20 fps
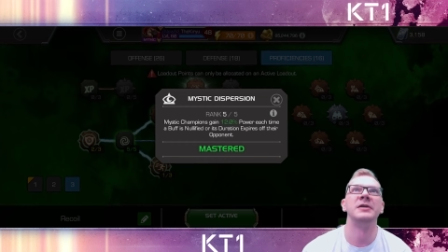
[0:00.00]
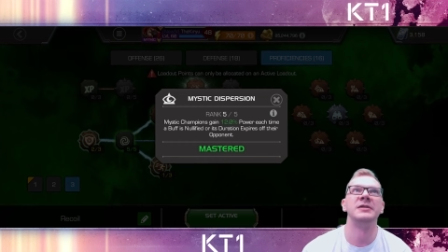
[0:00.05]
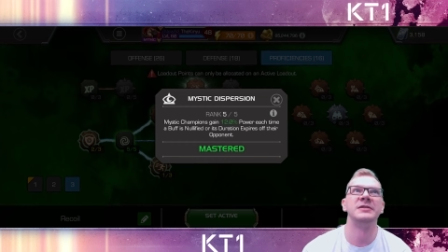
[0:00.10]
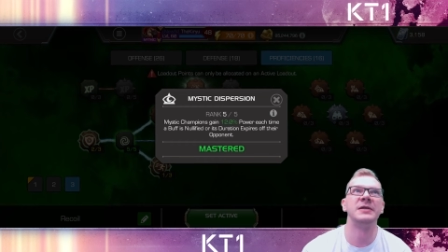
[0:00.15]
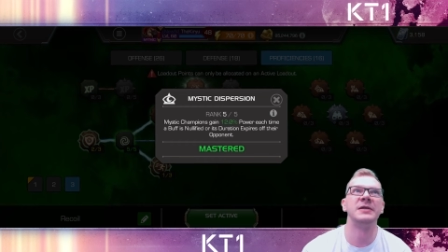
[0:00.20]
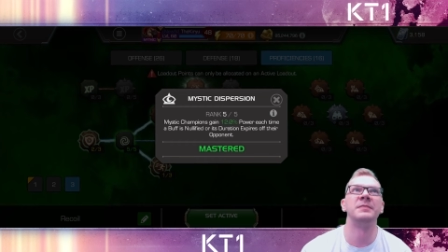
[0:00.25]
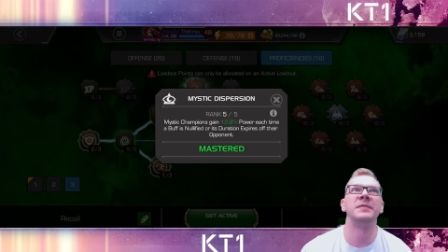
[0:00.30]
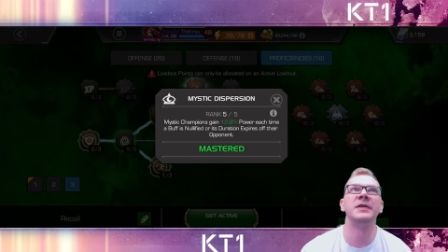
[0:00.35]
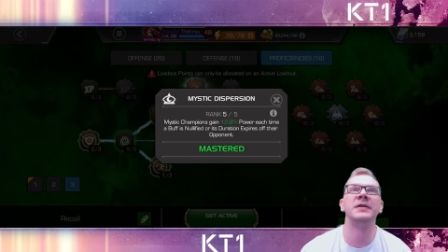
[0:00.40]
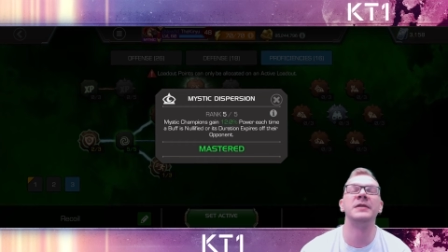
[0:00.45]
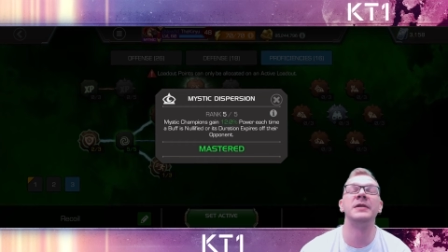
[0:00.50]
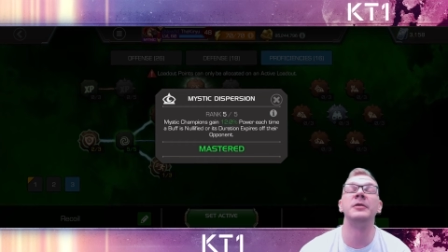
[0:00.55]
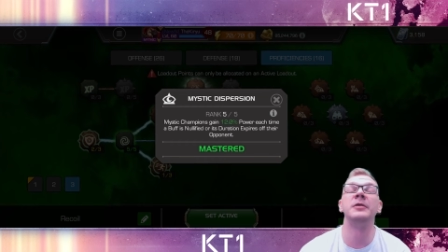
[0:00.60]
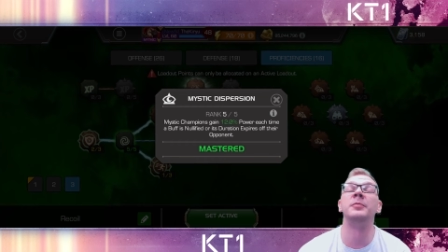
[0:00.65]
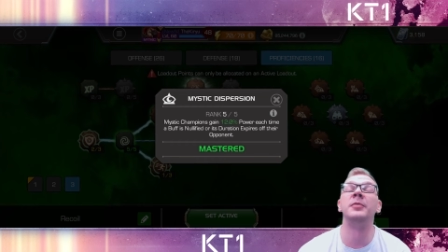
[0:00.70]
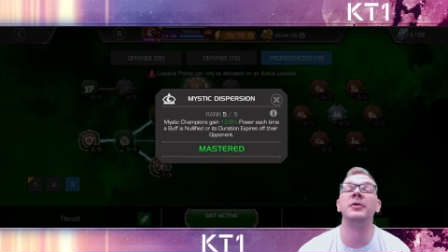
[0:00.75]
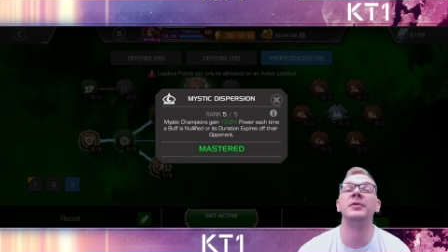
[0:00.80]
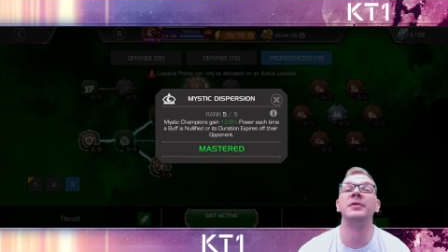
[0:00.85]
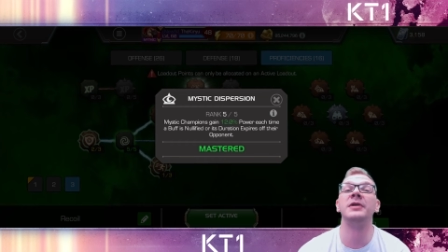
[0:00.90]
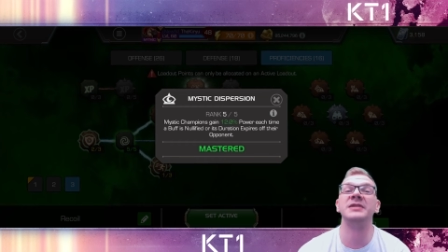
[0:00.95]
something that
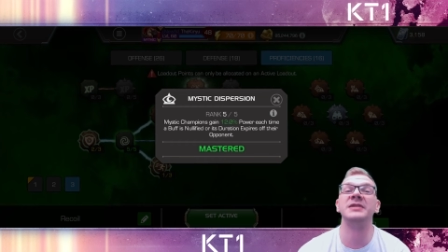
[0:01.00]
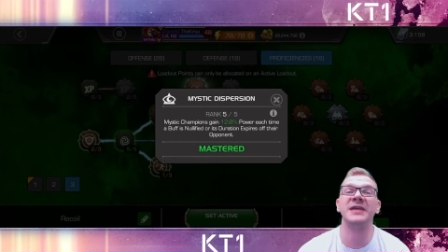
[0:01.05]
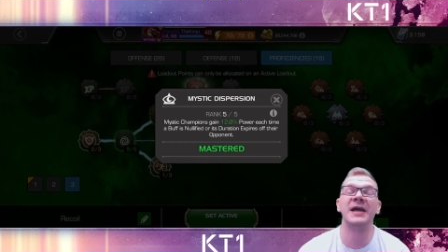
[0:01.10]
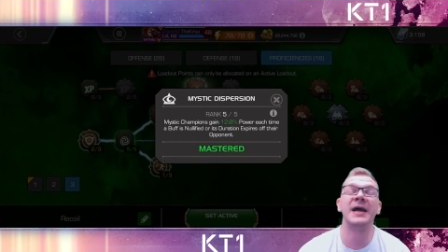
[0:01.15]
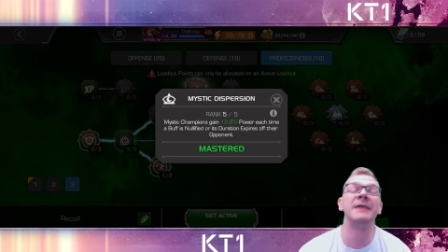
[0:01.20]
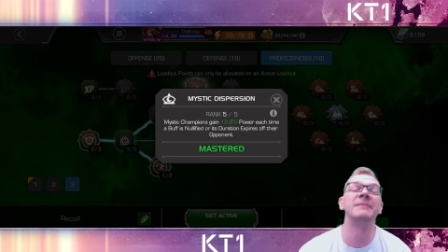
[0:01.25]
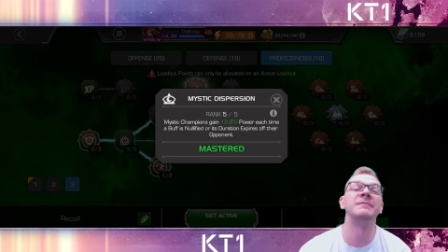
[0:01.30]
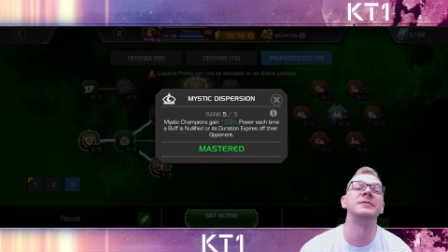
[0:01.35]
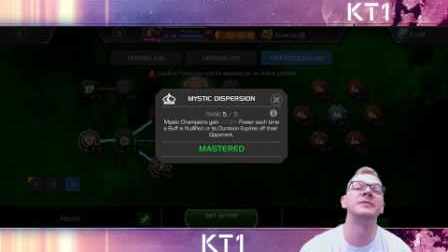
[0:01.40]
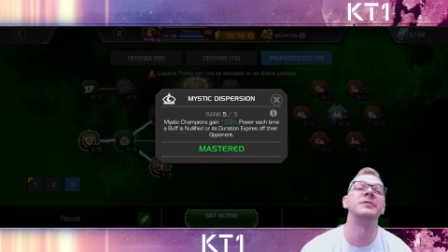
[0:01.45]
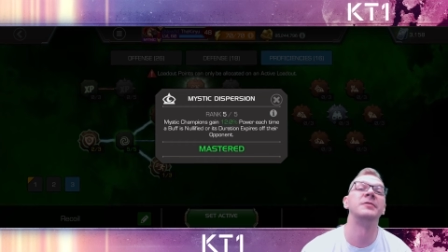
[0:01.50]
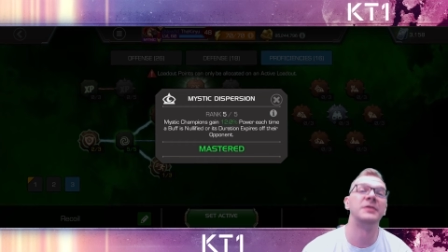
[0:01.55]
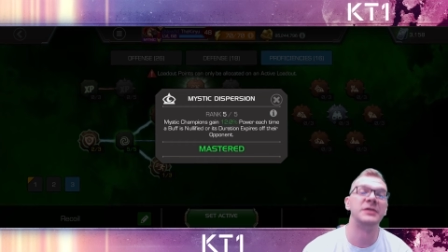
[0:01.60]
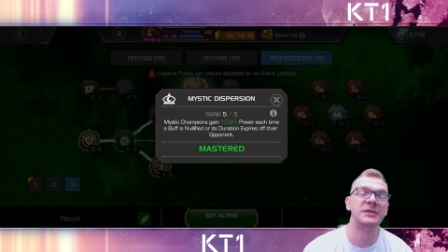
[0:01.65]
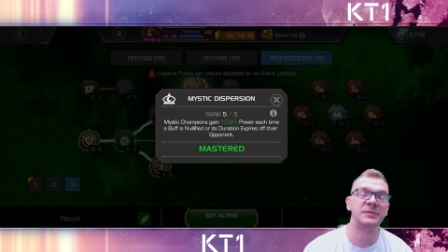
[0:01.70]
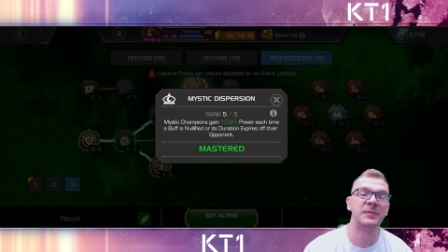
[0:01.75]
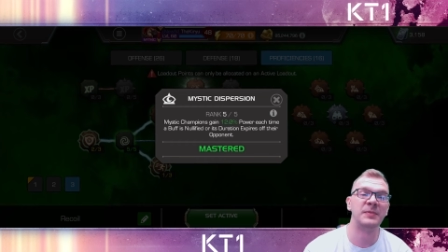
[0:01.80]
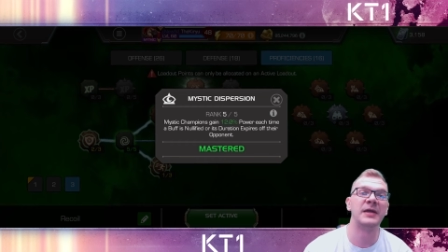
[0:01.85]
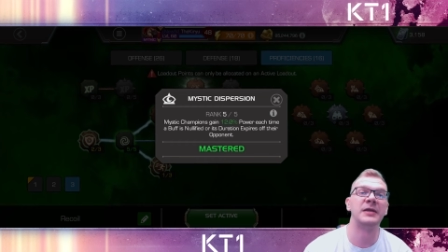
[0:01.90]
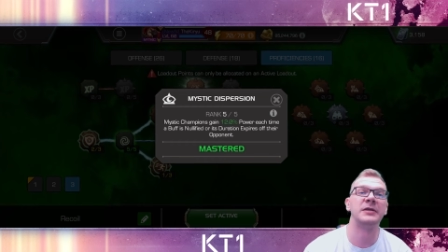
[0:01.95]
opponents have to
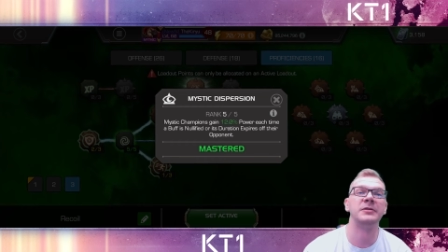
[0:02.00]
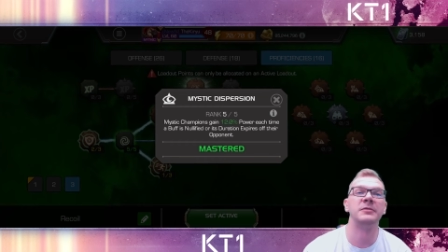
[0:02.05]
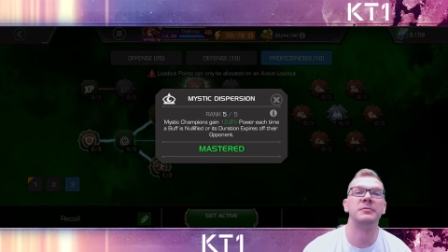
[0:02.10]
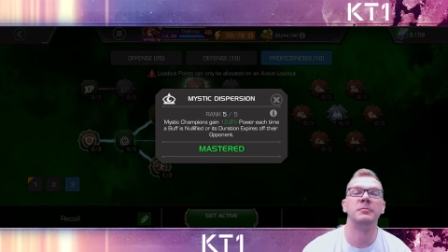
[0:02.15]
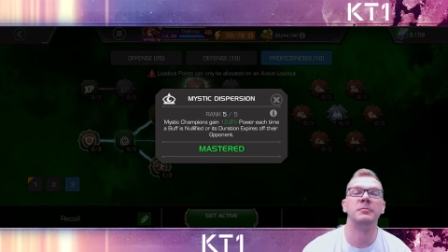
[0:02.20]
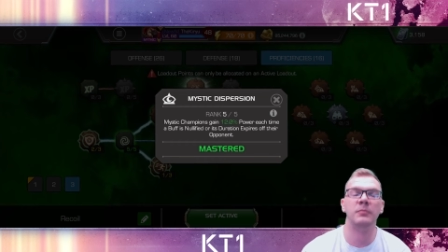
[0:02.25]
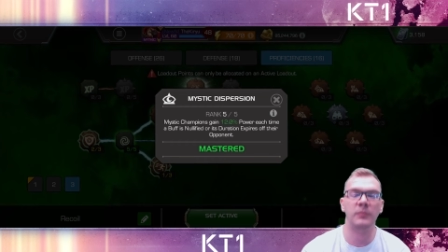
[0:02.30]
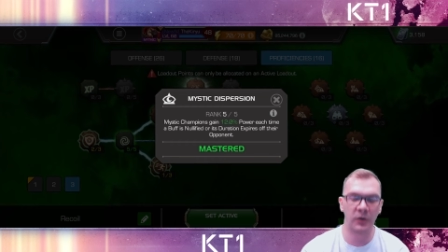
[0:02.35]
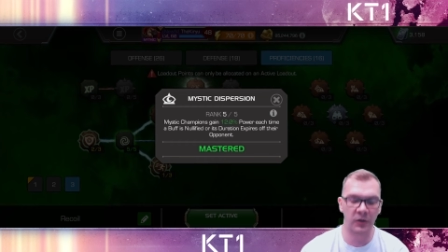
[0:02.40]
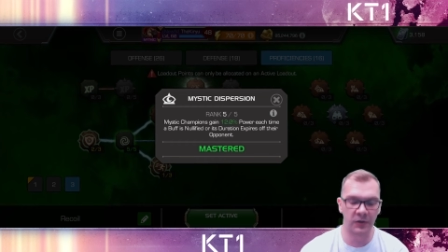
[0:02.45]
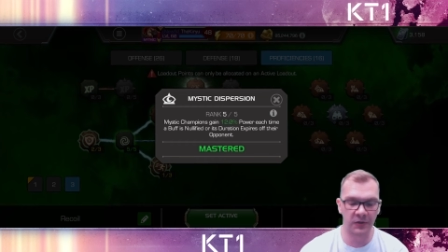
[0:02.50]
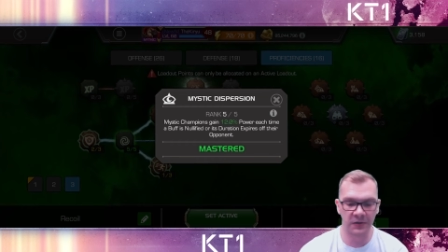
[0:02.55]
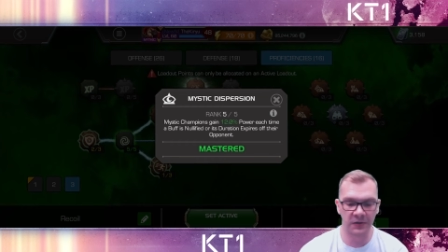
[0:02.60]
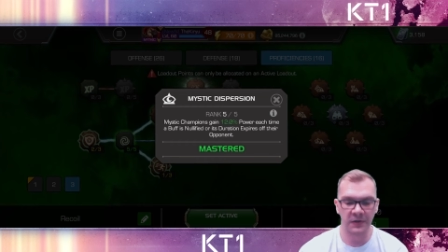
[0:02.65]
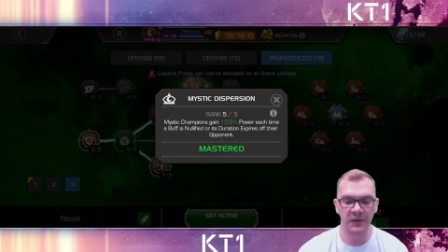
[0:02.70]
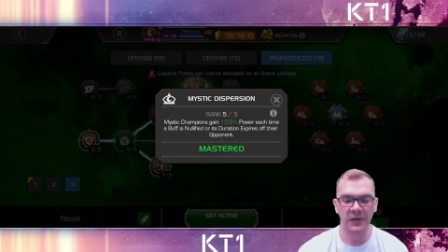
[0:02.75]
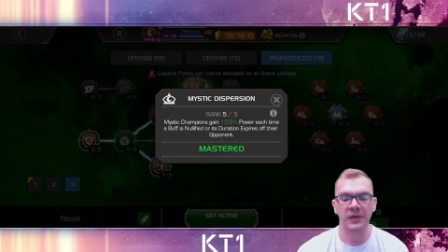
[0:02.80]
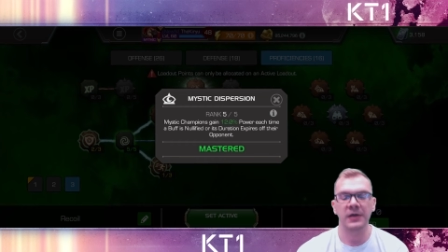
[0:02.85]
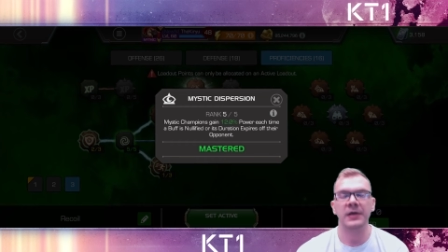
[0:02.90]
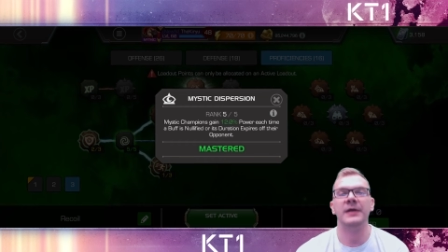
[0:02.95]
respect more
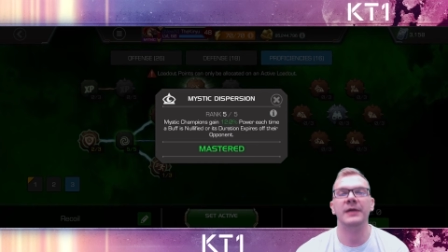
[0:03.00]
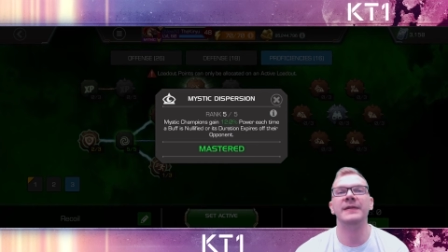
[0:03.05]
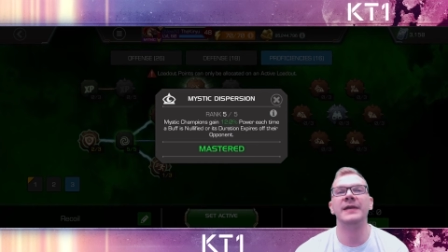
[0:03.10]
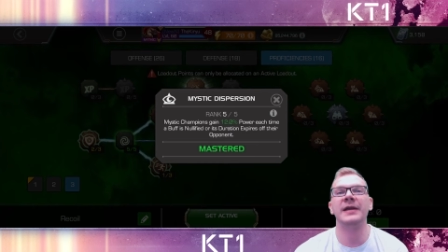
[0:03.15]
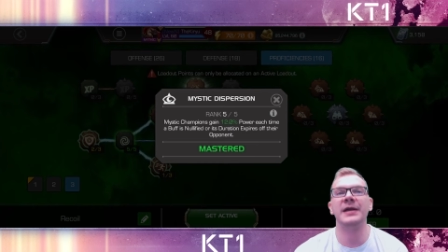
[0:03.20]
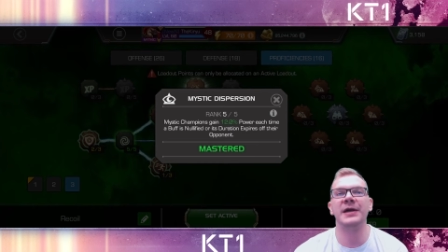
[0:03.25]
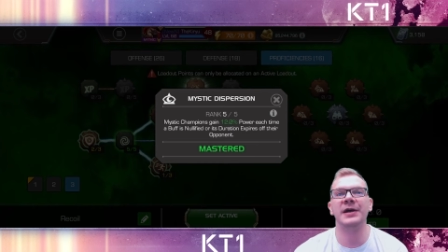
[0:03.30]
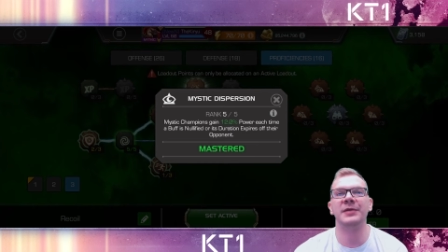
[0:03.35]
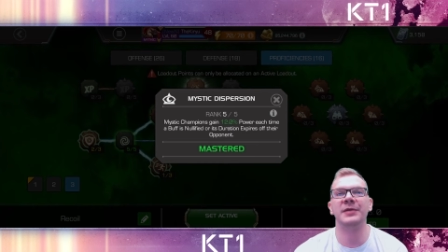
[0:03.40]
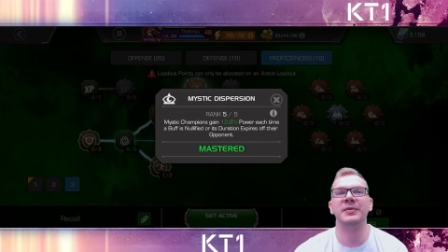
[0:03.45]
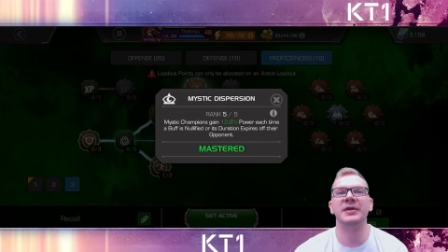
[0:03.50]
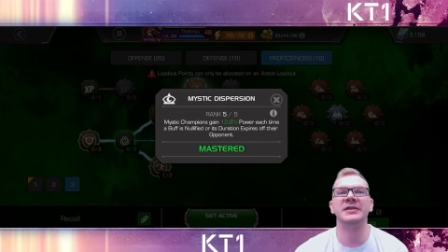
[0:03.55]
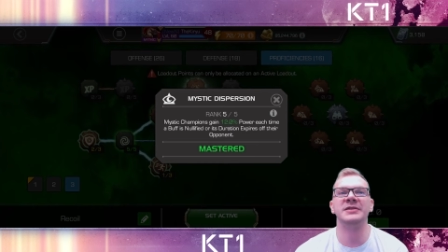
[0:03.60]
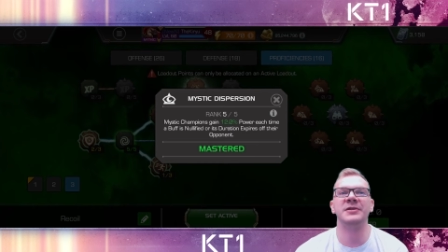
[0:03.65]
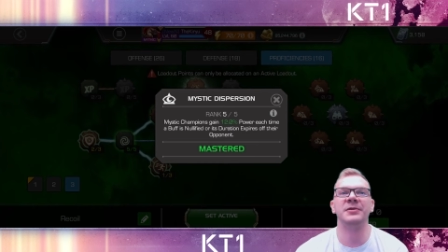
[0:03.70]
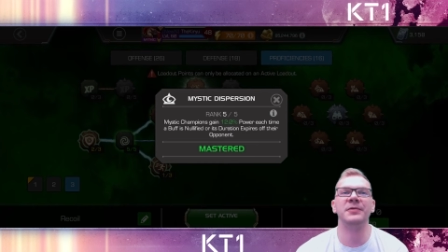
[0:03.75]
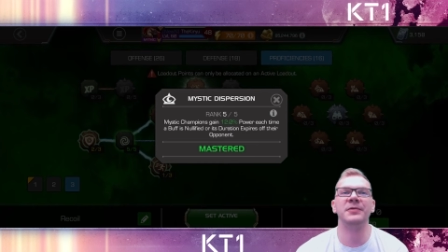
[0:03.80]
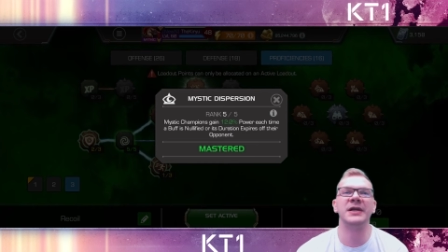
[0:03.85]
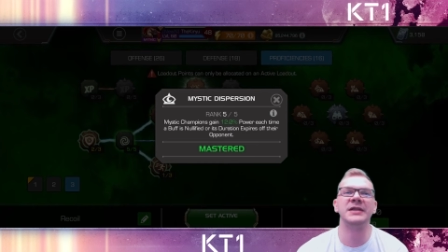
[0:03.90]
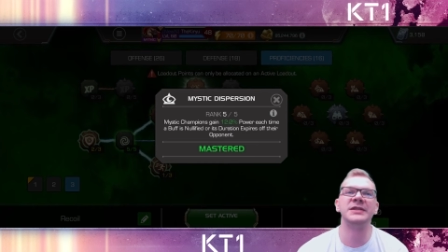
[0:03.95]
and they can't be as
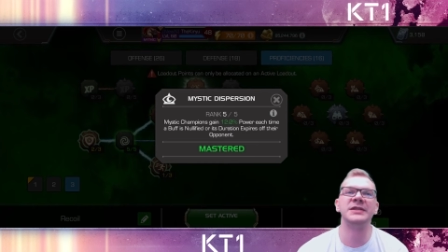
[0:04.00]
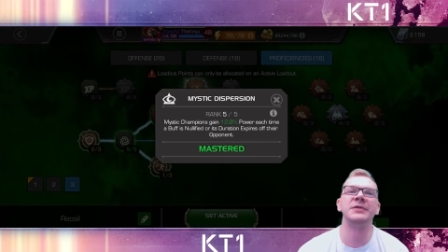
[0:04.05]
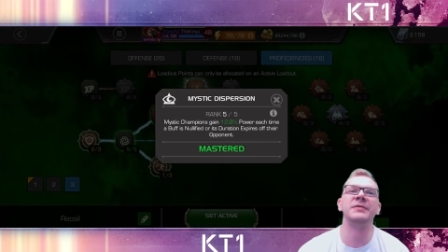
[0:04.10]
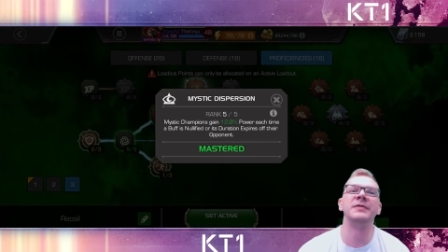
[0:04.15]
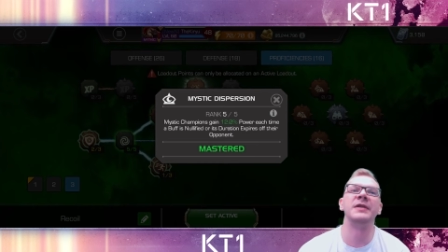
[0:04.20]
aggressive.